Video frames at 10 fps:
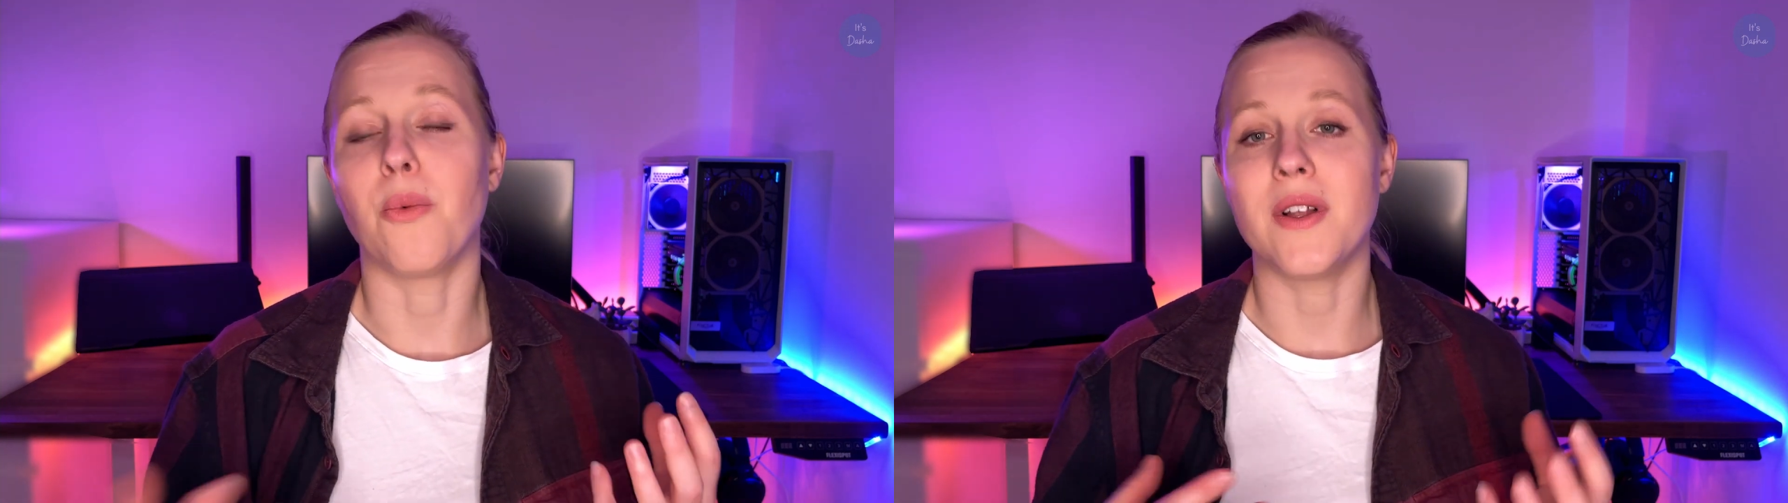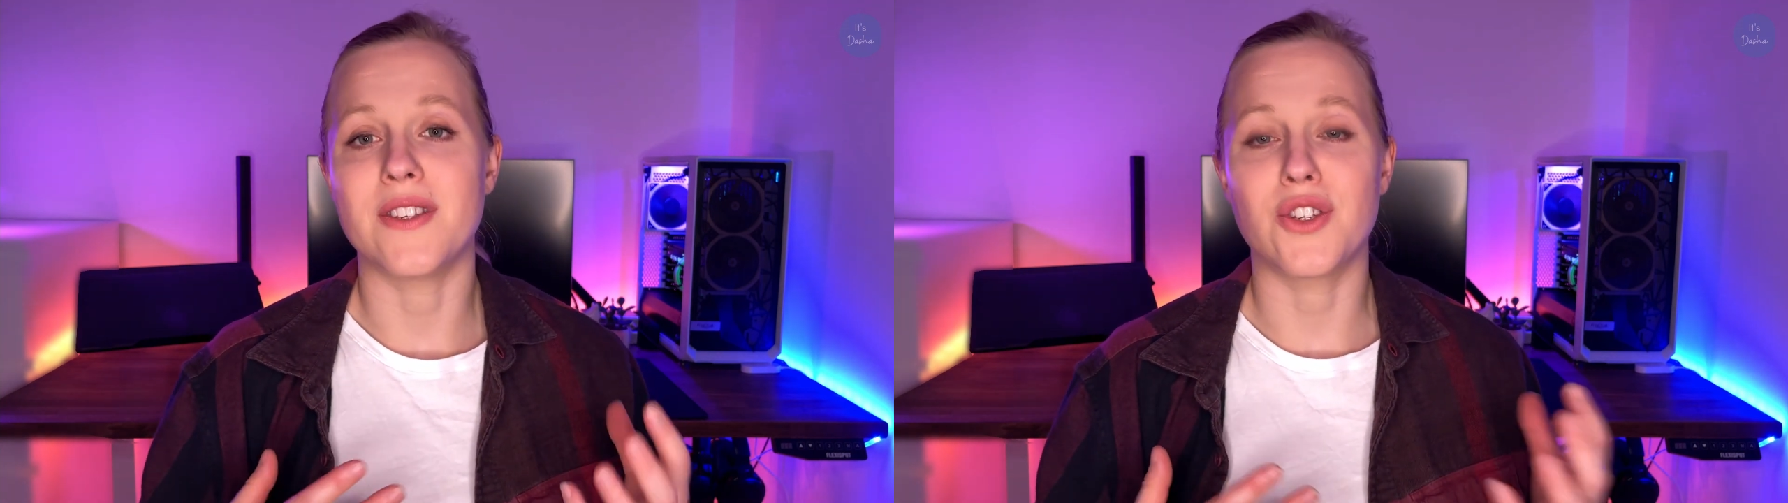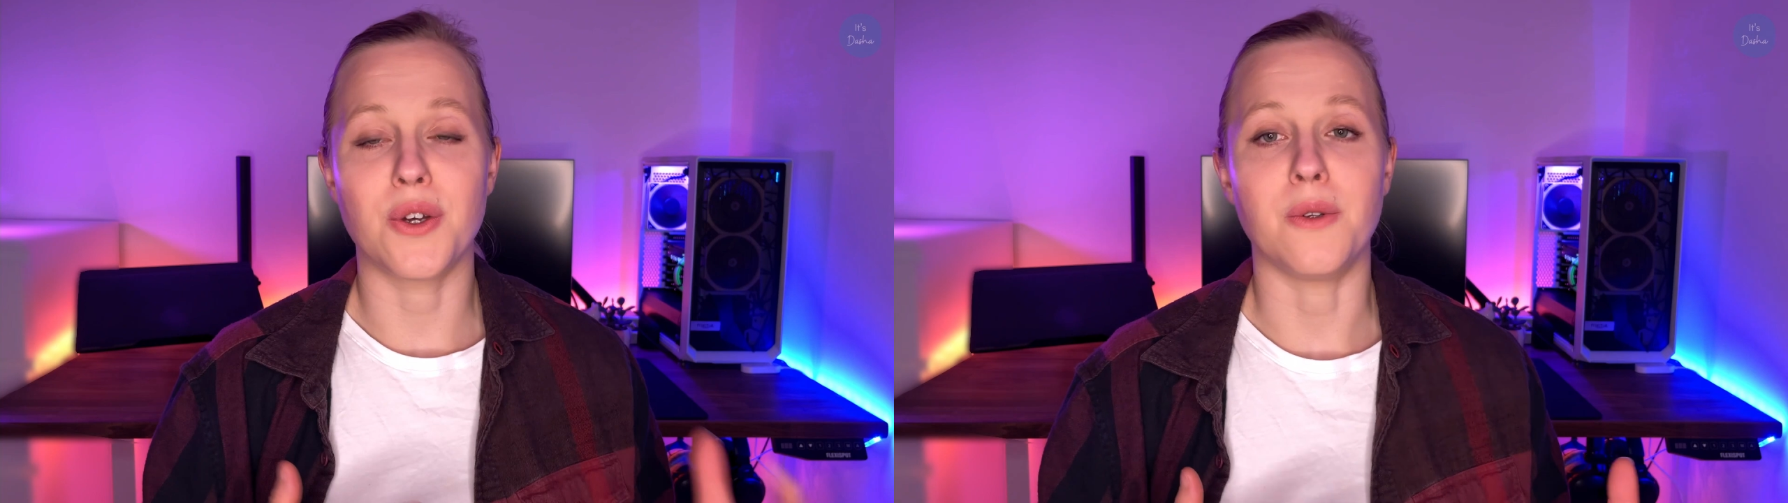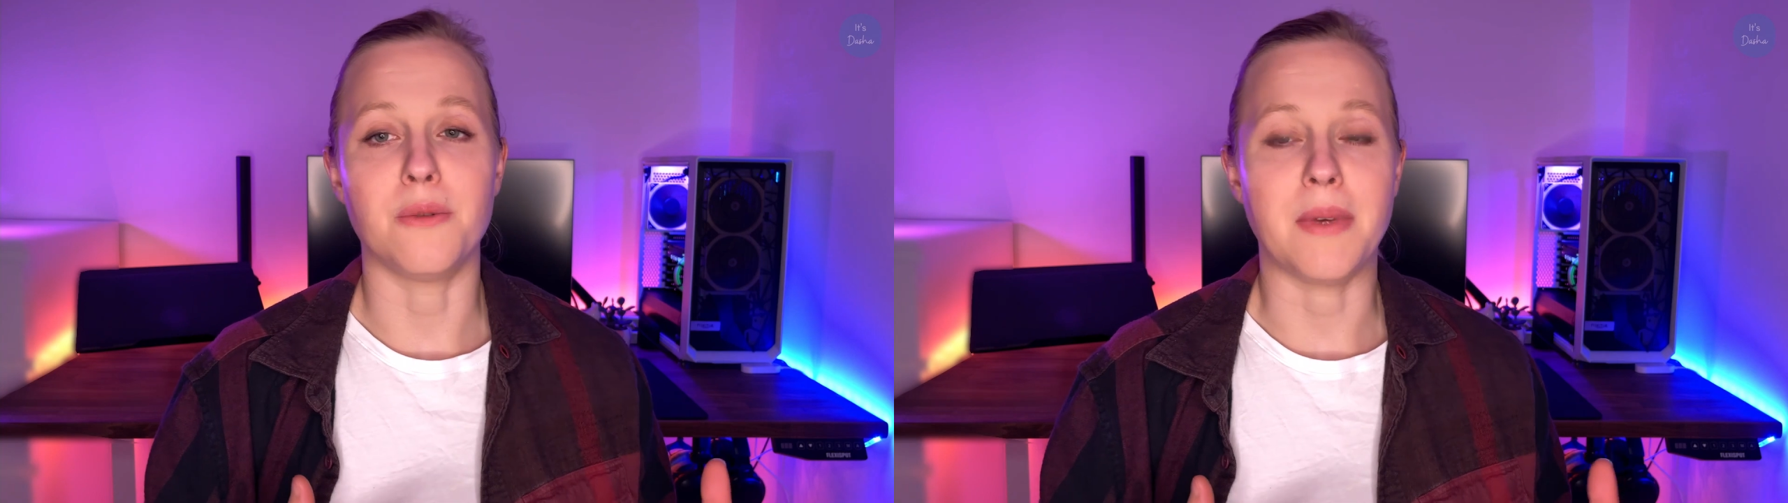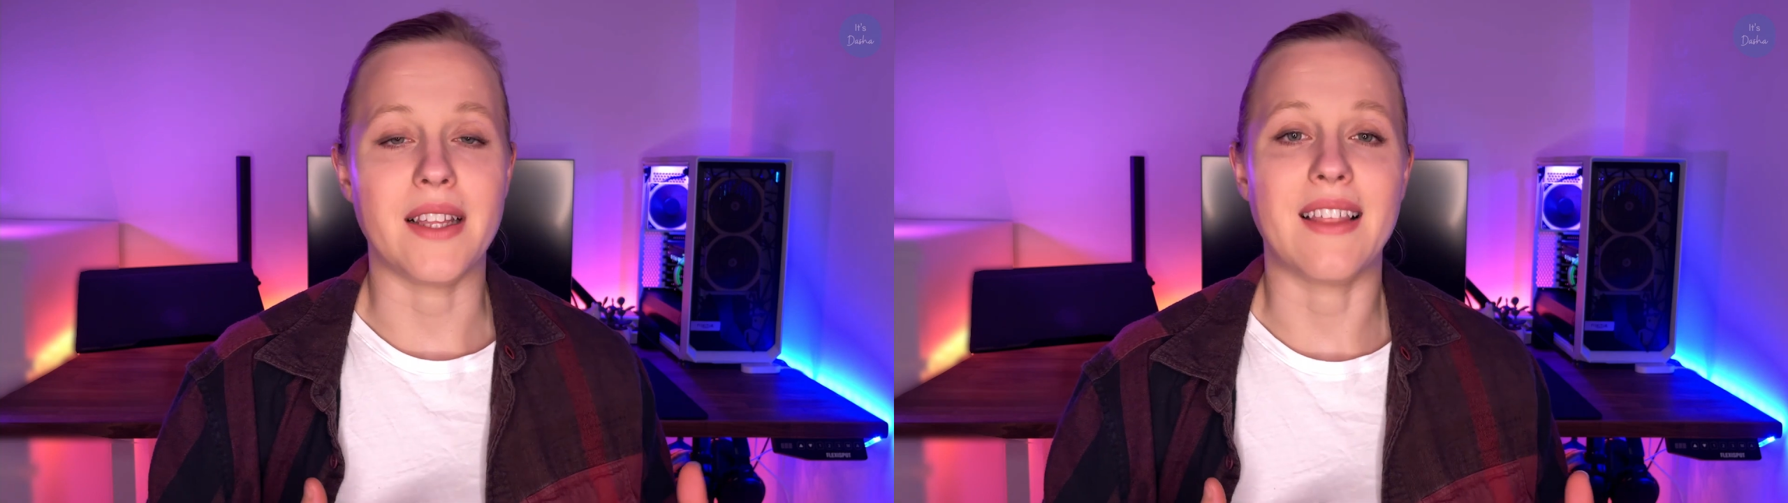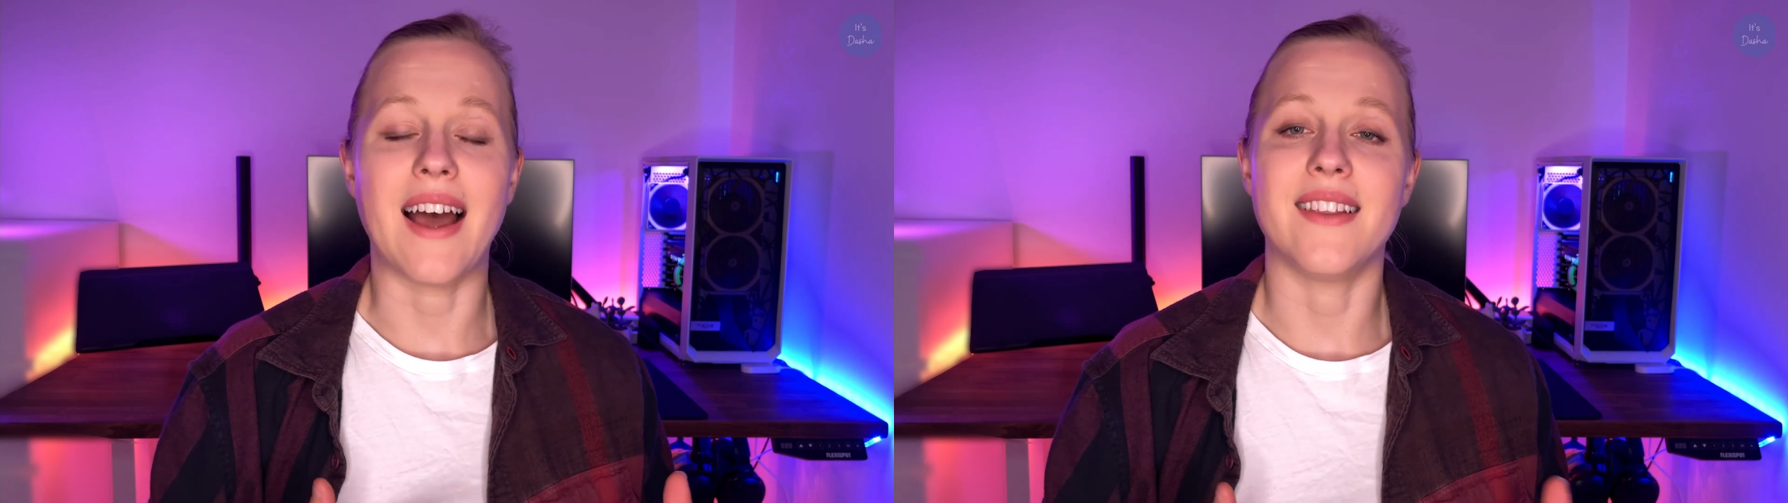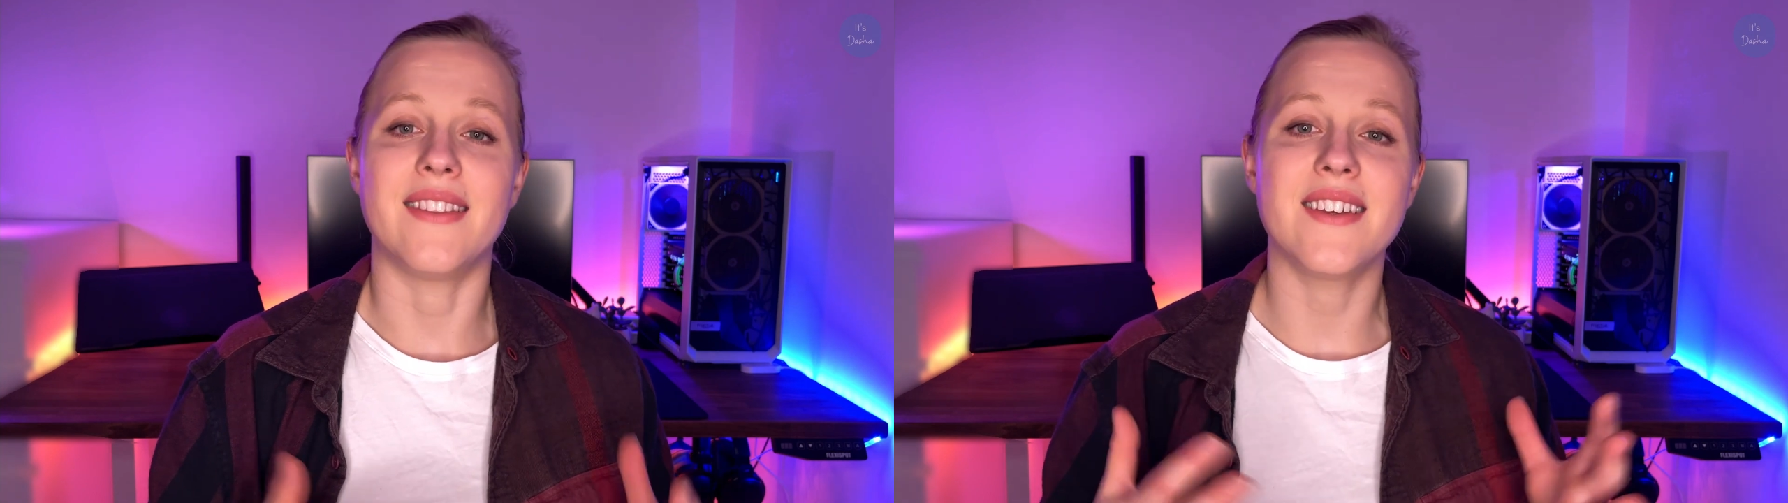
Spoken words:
once told me that